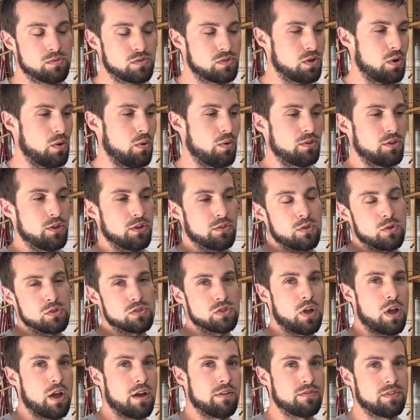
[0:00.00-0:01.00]
So I took
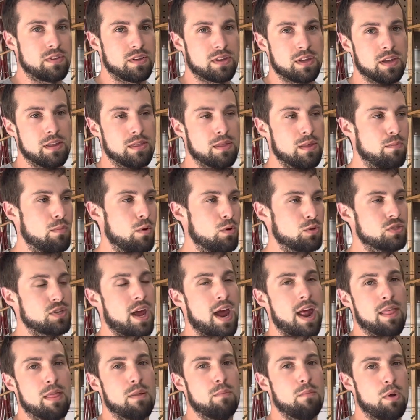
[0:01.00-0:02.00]
those off to get the most
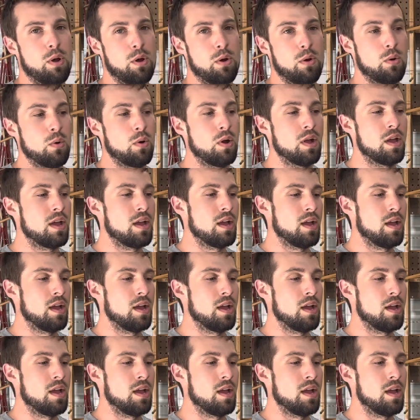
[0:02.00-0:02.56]
out of the bow,